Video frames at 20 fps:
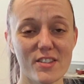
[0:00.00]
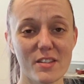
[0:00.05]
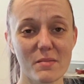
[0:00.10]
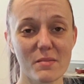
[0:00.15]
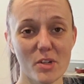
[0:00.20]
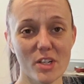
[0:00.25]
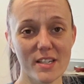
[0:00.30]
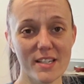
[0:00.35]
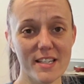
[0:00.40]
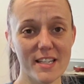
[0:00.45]

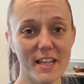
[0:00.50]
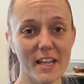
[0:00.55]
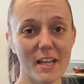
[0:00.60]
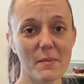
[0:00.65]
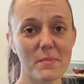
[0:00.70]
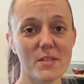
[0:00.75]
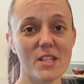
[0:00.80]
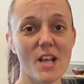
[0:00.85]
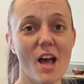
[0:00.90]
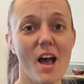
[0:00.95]
some good
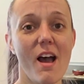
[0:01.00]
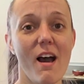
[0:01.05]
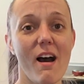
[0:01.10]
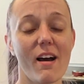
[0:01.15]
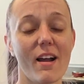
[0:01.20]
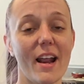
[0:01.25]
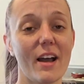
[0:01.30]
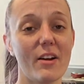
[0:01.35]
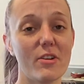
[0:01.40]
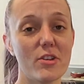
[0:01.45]
tips
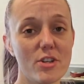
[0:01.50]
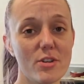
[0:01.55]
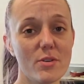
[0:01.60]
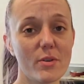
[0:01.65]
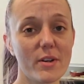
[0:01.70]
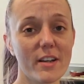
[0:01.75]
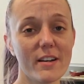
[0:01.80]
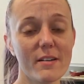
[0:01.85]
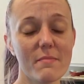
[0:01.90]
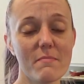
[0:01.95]
on how
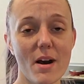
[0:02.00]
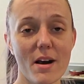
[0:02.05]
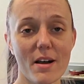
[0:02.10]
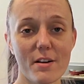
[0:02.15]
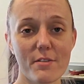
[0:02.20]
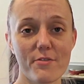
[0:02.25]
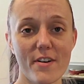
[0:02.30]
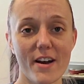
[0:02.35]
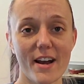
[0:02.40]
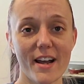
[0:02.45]
you can
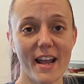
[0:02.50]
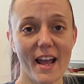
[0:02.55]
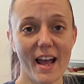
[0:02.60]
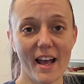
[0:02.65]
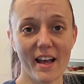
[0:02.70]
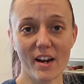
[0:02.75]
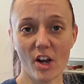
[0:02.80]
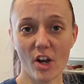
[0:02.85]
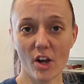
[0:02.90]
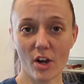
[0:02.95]
modify
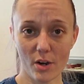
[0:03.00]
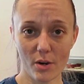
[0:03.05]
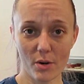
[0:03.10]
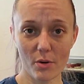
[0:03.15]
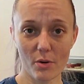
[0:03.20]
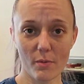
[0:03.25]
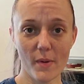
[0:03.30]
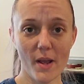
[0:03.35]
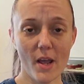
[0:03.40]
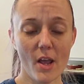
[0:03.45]
at
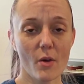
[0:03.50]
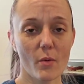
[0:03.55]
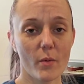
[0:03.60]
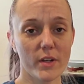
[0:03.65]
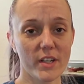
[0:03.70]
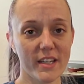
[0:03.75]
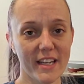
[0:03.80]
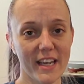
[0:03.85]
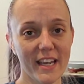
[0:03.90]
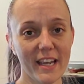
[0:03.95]
home
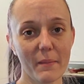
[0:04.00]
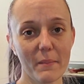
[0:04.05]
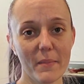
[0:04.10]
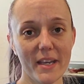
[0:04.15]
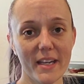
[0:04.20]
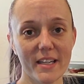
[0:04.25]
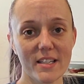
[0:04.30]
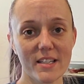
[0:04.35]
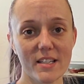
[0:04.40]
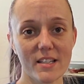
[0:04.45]
when you can't
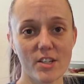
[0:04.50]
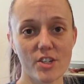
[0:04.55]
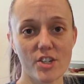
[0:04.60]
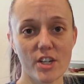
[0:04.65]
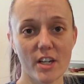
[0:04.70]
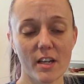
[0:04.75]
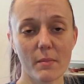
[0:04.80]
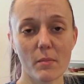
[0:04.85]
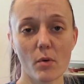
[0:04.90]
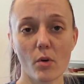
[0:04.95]
make it to the
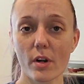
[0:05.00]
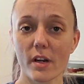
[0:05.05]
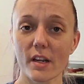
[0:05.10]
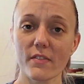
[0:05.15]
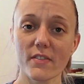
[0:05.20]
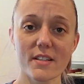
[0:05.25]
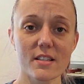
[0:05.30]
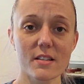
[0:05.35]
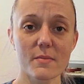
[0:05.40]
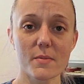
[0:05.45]
gym, or
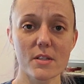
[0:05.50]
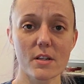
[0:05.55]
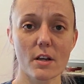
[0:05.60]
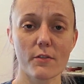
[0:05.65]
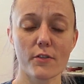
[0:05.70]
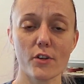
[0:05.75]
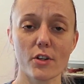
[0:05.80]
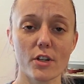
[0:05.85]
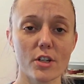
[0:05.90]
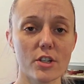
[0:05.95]
even some
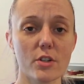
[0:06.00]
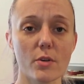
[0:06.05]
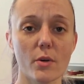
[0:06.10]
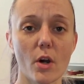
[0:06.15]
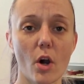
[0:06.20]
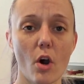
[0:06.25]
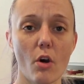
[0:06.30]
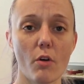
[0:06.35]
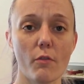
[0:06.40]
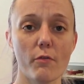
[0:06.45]
stuff you can do
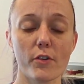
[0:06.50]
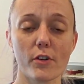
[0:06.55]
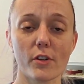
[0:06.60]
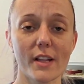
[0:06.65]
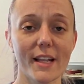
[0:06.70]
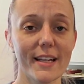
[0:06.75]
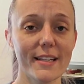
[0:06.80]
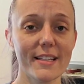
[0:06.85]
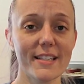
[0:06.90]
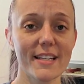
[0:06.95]
at home for
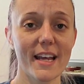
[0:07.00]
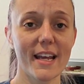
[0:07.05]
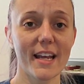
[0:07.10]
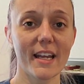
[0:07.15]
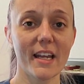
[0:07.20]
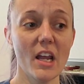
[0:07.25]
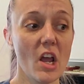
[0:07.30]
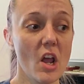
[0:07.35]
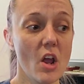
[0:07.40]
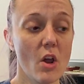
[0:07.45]
leg
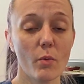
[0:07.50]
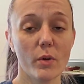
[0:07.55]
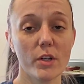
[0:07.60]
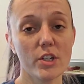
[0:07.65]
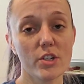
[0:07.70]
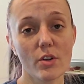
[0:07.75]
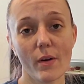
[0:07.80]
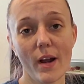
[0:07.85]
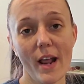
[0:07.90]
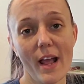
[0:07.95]
day when
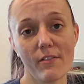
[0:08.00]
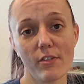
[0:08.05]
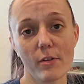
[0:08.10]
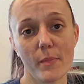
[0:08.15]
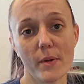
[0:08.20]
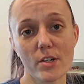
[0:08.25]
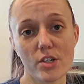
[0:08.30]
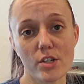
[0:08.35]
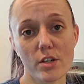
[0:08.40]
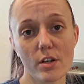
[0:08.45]
you don't have a
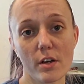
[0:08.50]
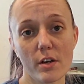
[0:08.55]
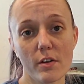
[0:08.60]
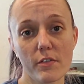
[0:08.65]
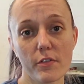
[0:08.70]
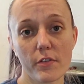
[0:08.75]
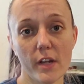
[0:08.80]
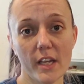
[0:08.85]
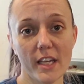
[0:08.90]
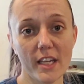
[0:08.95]
bunch
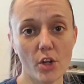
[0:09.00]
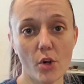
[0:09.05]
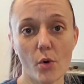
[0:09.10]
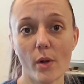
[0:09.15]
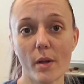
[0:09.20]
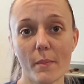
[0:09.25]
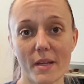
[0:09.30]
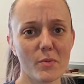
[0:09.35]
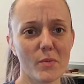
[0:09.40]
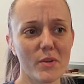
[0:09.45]
of
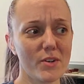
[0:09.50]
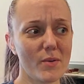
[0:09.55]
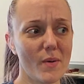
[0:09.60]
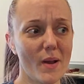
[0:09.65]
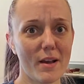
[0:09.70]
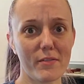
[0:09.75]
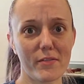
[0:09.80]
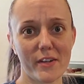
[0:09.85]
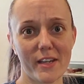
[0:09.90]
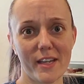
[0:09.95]
equipment. When you
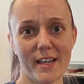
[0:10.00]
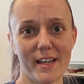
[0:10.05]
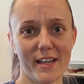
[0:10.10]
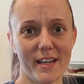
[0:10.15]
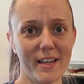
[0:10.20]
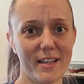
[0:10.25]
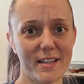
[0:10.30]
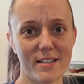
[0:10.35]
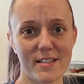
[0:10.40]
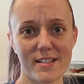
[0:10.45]
have
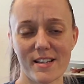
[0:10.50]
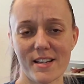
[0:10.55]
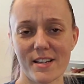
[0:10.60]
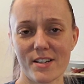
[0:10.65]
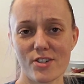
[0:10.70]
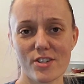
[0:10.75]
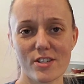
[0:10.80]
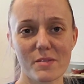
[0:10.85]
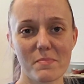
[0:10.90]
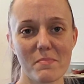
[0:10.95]
kids,
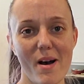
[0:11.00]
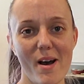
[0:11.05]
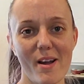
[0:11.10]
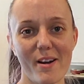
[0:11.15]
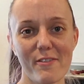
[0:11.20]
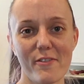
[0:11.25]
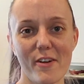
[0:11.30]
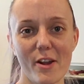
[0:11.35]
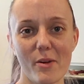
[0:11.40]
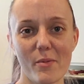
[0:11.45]
just
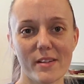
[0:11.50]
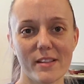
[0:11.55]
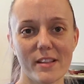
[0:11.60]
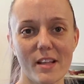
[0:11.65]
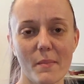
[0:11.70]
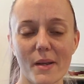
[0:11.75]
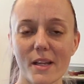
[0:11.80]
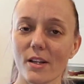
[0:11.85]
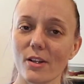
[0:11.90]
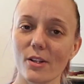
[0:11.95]
modify with
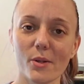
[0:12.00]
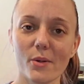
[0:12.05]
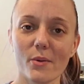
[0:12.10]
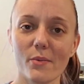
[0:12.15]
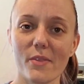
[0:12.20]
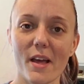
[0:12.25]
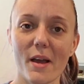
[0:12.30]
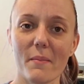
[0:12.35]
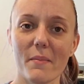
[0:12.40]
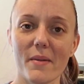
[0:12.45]
them,
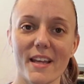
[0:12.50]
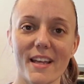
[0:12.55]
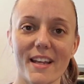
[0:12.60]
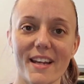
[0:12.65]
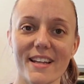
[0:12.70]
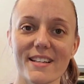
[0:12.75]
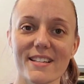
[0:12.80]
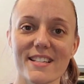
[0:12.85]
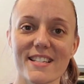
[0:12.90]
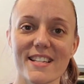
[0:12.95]
include them in
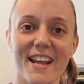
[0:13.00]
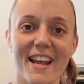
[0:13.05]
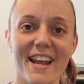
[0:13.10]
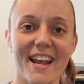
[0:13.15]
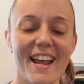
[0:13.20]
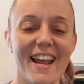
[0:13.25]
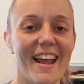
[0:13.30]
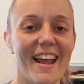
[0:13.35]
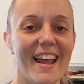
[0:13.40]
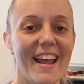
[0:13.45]
it,
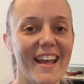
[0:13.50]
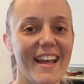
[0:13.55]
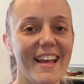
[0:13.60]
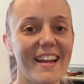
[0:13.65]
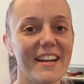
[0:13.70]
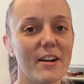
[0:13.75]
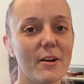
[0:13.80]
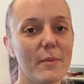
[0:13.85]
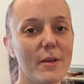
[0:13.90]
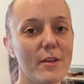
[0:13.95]

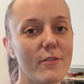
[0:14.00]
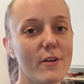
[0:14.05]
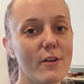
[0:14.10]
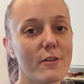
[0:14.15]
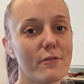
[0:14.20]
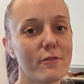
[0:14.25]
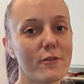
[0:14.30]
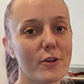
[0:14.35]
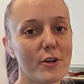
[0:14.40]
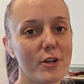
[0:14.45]
and it'll be
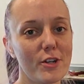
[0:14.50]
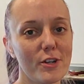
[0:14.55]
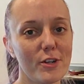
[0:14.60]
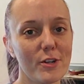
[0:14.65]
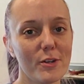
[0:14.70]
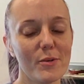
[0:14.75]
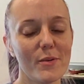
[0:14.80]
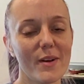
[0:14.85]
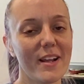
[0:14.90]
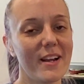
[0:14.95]
fun for
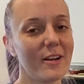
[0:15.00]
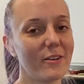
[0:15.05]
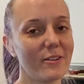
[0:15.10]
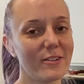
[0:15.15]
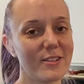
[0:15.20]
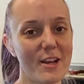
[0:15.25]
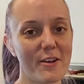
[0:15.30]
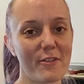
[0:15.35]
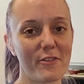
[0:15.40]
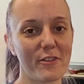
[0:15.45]
you, and
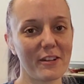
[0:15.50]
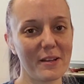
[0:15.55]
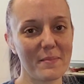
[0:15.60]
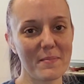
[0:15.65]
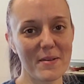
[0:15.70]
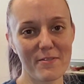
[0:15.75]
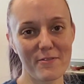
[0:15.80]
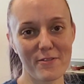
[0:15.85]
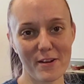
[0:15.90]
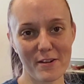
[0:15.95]
it'll definitely
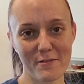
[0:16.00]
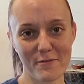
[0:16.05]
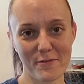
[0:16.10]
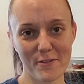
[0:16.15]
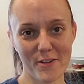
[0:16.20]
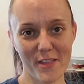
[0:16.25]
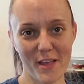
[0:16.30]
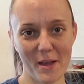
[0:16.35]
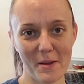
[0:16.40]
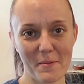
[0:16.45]
be fun
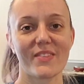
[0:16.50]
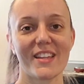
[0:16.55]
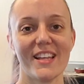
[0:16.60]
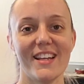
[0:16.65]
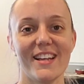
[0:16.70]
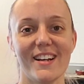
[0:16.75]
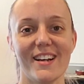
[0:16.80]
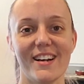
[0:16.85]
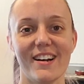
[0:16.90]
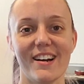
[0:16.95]
for them.
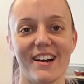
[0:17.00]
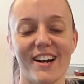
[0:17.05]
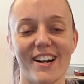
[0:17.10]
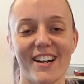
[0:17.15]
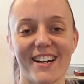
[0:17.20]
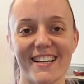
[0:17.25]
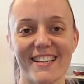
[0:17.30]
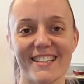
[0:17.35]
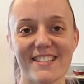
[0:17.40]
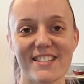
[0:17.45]
All
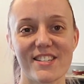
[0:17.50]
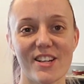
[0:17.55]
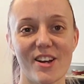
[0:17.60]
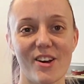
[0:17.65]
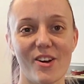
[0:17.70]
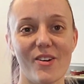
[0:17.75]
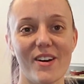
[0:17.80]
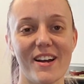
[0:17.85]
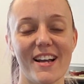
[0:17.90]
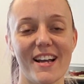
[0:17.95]
right,
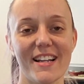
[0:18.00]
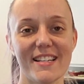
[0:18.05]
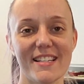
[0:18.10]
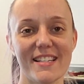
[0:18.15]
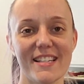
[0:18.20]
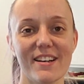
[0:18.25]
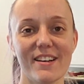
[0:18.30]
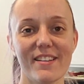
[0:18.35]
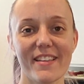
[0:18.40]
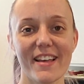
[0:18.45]
so
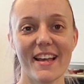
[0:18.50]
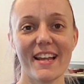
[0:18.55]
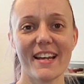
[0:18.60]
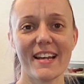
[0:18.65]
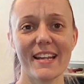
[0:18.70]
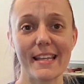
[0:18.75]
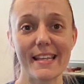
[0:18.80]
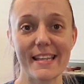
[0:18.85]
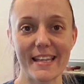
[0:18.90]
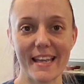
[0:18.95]
until
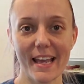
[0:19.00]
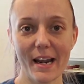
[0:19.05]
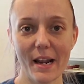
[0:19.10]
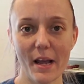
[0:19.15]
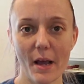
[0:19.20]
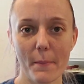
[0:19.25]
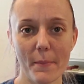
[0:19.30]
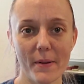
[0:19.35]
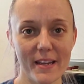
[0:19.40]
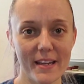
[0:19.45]
then, get
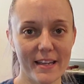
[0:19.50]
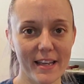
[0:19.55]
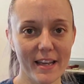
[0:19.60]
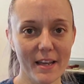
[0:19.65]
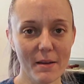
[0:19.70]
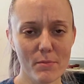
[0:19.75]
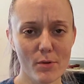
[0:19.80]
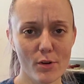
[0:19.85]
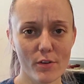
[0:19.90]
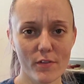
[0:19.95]
up,
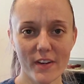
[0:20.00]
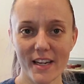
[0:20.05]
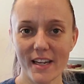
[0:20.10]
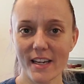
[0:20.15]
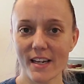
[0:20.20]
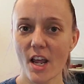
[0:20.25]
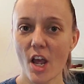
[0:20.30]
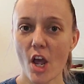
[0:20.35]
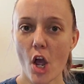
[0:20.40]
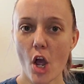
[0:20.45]
get
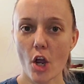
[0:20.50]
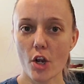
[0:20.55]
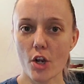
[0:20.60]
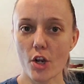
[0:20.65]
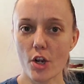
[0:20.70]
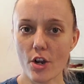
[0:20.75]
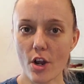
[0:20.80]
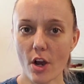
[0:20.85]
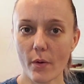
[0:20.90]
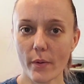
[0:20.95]
moving,
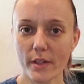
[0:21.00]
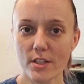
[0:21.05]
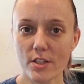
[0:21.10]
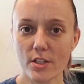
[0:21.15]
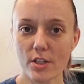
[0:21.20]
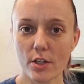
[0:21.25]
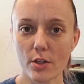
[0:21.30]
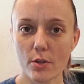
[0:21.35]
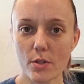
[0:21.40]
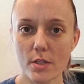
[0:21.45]
no
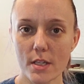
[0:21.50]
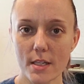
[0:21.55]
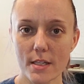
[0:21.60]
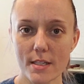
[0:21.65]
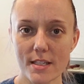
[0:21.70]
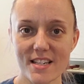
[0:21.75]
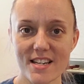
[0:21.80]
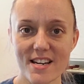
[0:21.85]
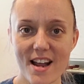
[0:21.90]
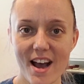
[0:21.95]

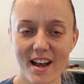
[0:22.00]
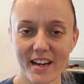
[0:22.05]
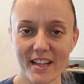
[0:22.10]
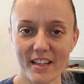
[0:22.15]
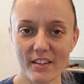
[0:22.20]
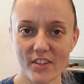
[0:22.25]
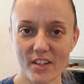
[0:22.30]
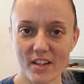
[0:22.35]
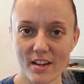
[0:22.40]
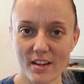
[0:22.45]
excuses, not
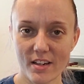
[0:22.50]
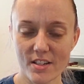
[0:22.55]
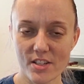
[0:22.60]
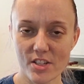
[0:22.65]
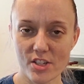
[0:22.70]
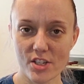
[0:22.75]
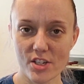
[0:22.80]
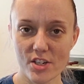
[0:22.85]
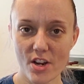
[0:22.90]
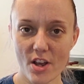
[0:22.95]
even on a
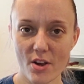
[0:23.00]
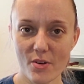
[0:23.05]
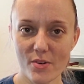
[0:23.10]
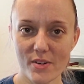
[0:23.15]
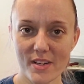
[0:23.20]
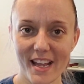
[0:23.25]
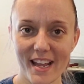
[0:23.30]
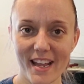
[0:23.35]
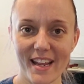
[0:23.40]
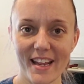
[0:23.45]

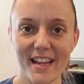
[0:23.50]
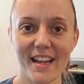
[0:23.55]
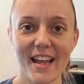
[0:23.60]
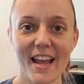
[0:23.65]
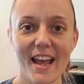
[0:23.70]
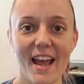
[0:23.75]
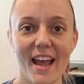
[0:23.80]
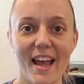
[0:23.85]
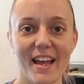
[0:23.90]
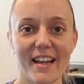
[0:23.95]
snow
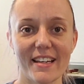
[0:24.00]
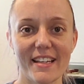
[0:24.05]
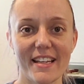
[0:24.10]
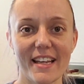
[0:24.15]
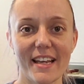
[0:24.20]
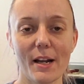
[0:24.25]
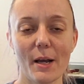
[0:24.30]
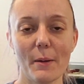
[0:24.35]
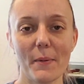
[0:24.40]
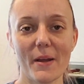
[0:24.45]
day, and
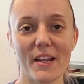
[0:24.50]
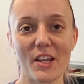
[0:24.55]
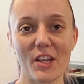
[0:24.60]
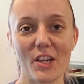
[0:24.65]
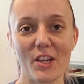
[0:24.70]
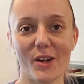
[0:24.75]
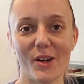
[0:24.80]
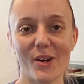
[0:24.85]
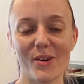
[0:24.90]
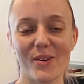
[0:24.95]
get up
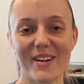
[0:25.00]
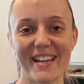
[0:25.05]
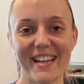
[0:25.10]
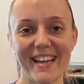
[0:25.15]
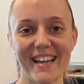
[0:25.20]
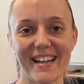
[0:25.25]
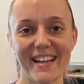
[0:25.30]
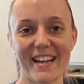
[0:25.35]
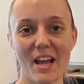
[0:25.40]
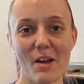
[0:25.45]
and go
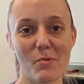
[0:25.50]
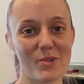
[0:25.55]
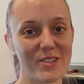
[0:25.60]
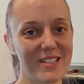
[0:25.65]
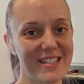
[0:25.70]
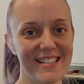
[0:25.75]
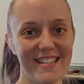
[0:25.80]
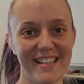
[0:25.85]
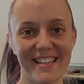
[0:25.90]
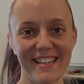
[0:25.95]
get it, and we'll
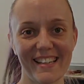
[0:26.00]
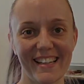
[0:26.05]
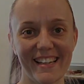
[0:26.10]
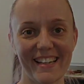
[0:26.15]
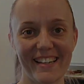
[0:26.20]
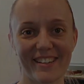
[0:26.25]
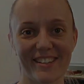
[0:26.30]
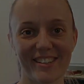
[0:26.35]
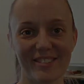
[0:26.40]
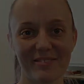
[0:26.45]
see you
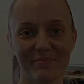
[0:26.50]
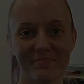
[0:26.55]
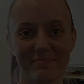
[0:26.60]
later.